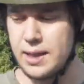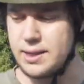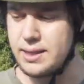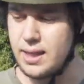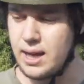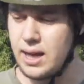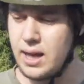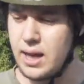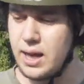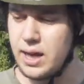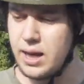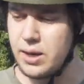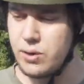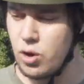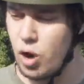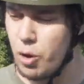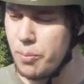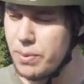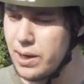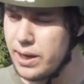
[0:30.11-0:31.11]
Uh,
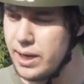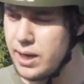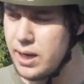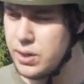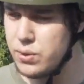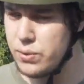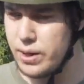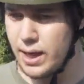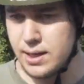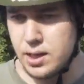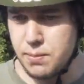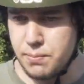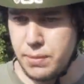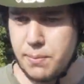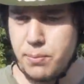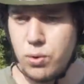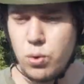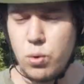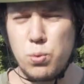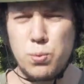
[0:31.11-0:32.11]
normally you get the
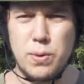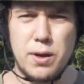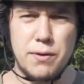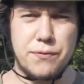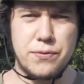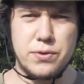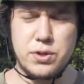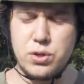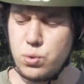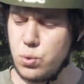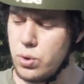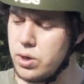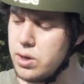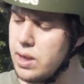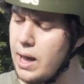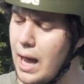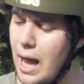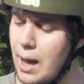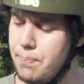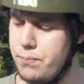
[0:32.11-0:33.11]
Meepo with dual
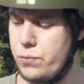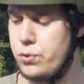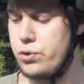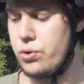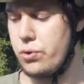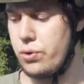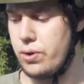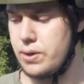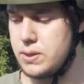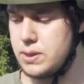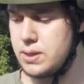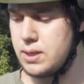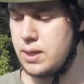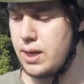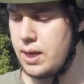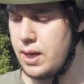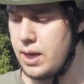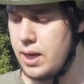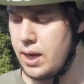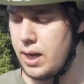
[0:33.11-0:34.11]
hub motors.
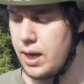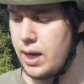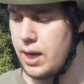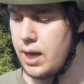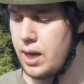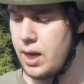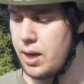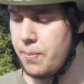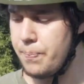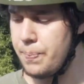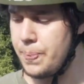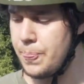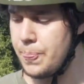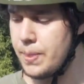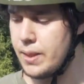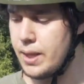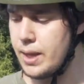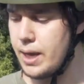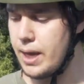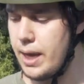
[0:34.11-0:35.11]
Um,
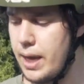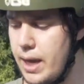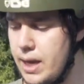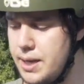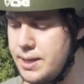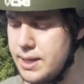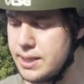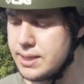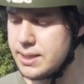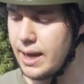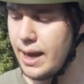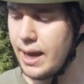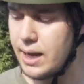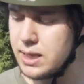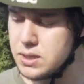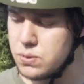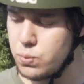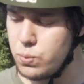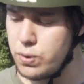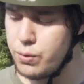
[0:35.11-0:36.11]
in this
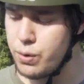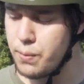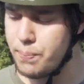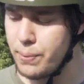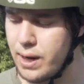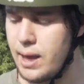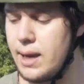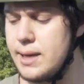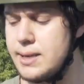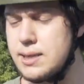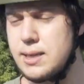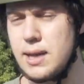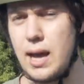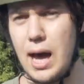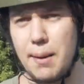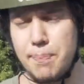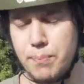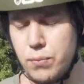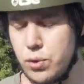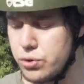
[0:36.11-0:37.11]
case, we replaced the
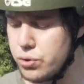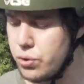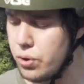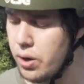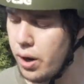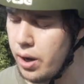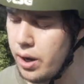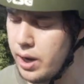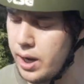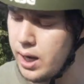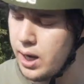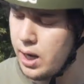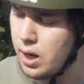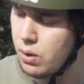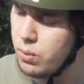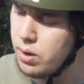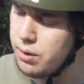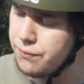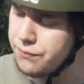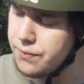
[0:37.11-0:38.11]
hub motor
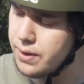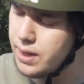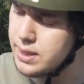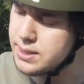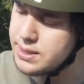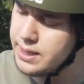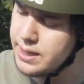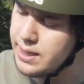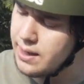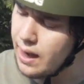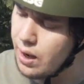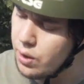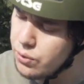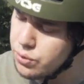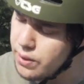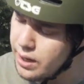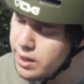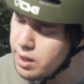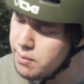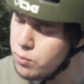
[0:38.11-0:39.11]
with a single
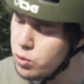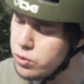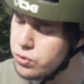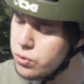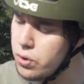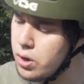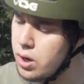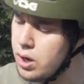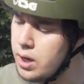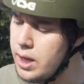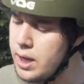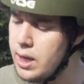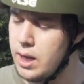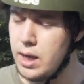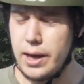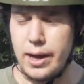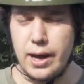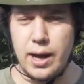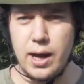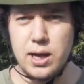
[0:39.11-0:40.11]
outrunner motor
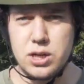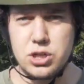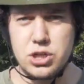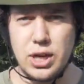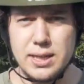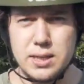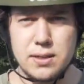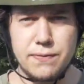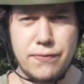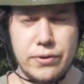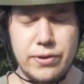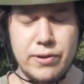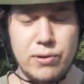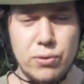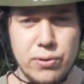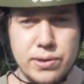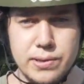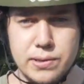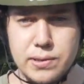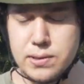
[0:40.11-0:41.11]
uh, just for the
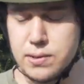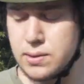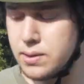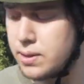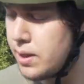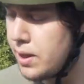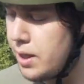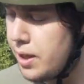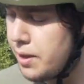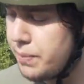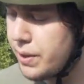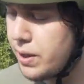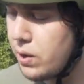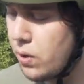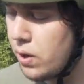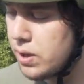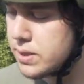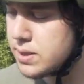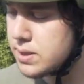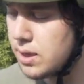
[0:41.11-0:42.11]
lulz
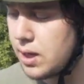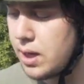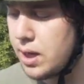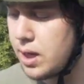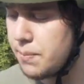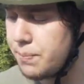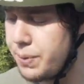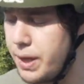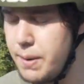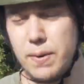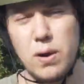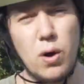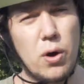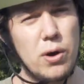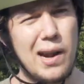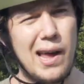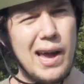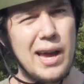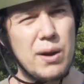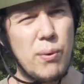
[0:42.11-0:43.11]
because uh, people
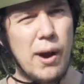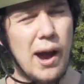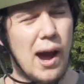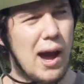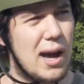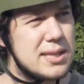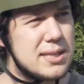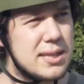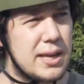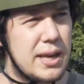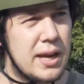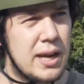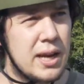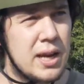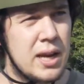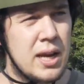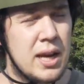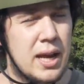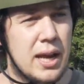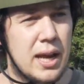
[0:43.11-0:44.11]
online were asking
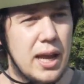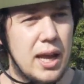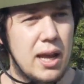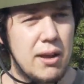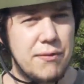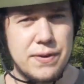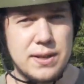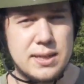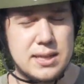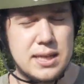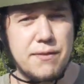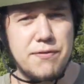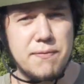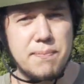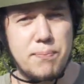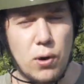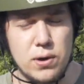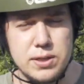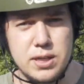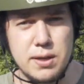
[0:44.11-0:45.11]
if it's even
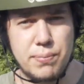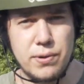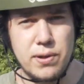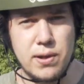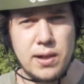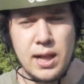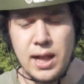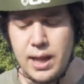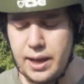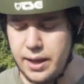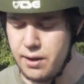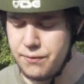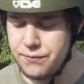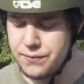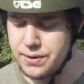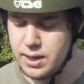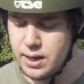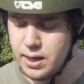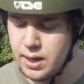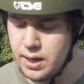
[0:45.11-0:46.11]
possible, if
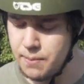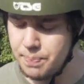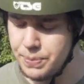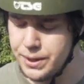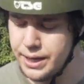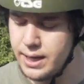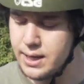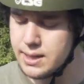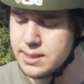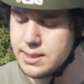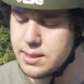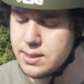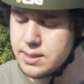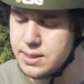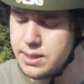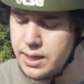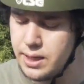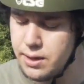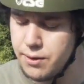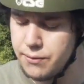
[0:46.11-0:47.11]
the
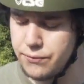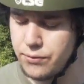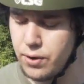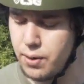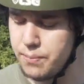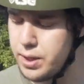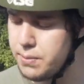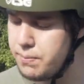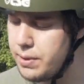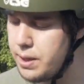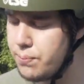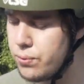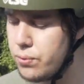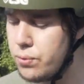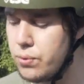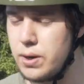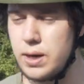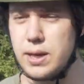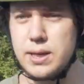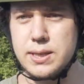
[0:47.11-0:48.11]
ESC from the
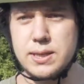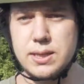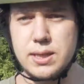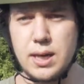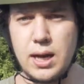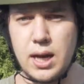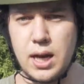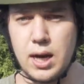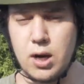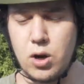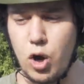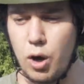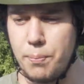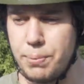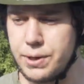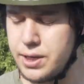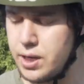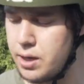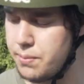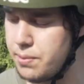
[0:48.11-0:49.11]
Meepo is uh,
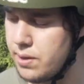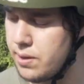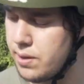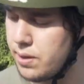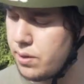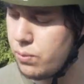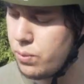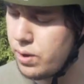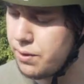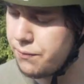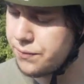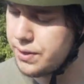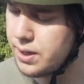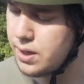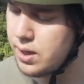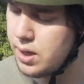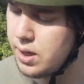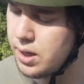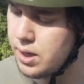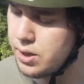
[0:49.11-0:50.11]
compatible with
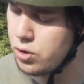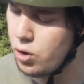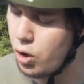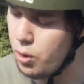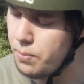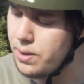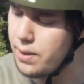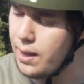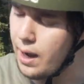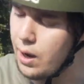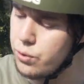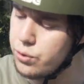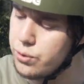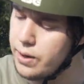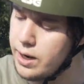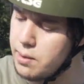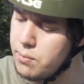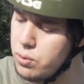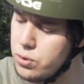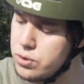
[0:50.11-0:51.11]
the normal
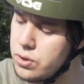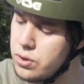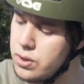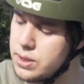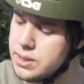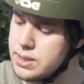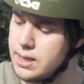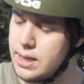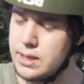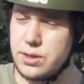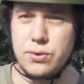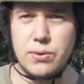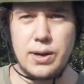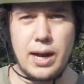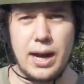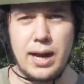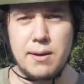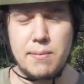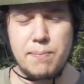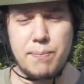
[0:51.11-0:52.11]
Outrunner motors that you
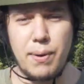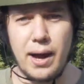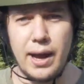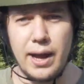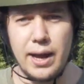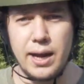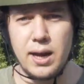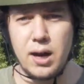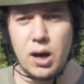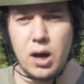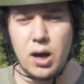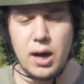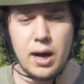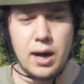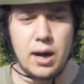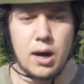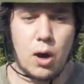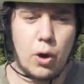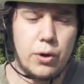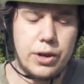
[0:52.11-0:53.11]
can buy uh,
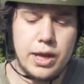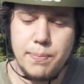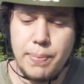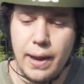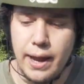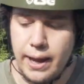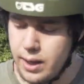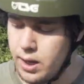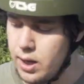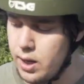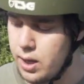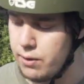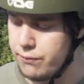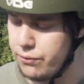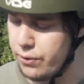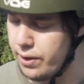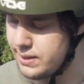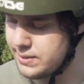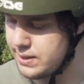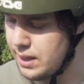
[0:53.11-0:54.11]
on eBay,
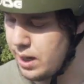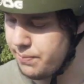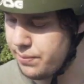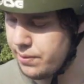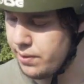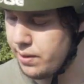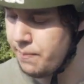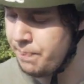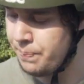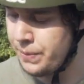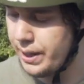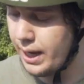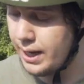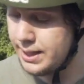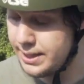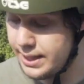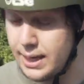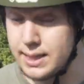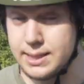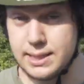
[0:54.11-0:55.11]
for example.
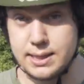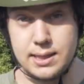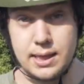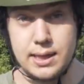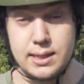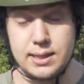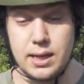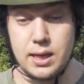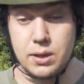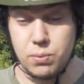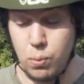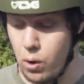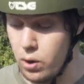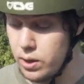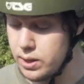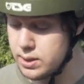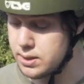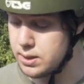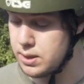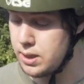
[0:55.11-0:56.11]
And yes, it, it,
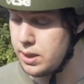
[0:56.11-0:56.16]
works.